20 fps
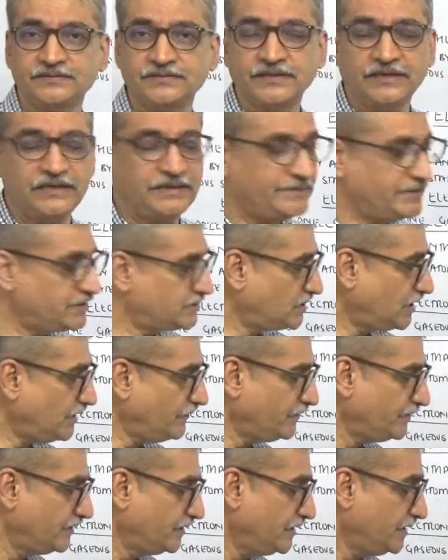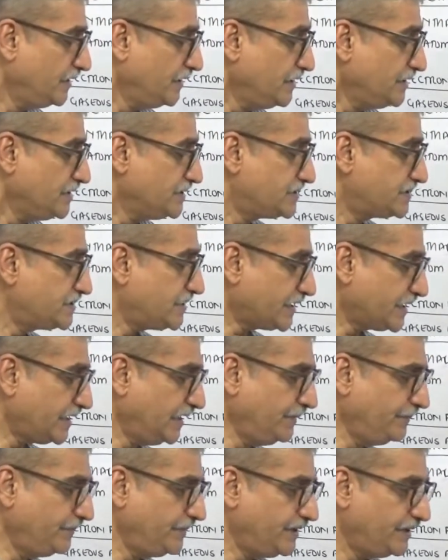Elements of
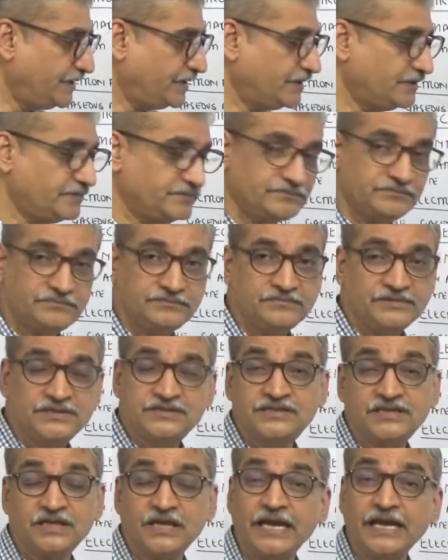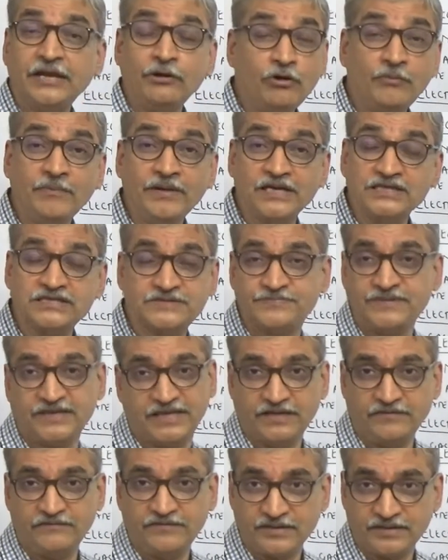second period This is an anomalous
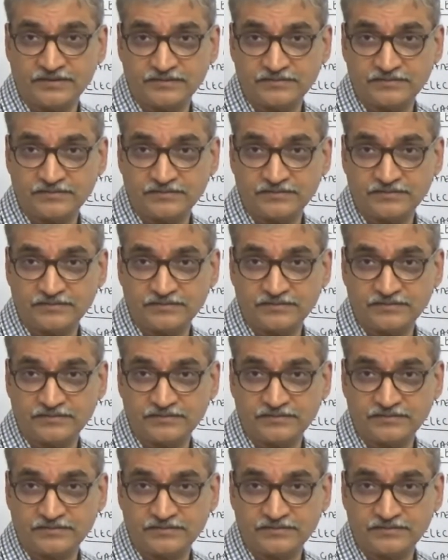behavior.